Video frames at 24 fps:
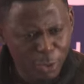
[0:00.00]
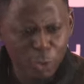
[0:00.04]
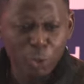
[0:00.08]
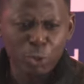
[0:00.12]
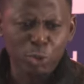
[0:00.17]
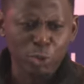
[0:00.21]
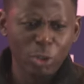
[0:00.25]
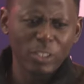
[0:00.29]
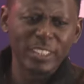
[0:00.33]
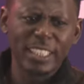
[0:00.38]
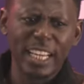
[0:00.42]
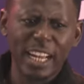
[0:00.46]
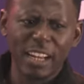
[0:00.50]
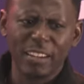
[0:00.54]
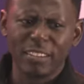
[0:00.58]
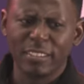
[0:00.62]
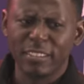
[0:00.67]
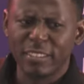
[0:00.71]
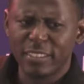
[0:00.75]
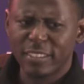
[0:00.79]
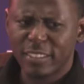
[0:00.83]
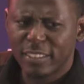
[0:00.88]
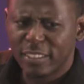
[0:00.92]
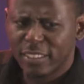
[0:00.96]
You shut down
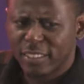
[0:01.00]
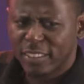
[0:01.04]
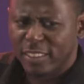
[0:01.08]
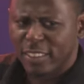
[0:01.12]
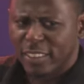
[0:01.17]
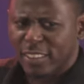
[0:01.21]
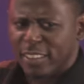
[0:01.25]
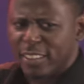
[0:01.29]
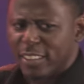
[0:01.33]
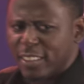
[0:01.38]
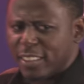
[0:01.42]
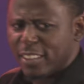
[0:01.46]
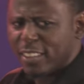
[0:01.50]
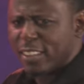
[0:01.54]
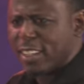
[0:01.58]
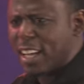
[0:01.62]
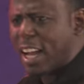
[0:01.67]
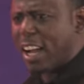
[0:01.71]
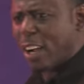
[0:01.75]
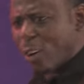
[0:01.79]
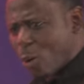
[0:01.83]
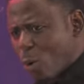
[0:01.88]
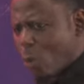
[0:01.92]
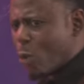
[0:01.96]

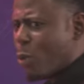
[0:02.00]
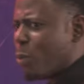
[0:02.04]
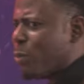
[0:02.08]
and go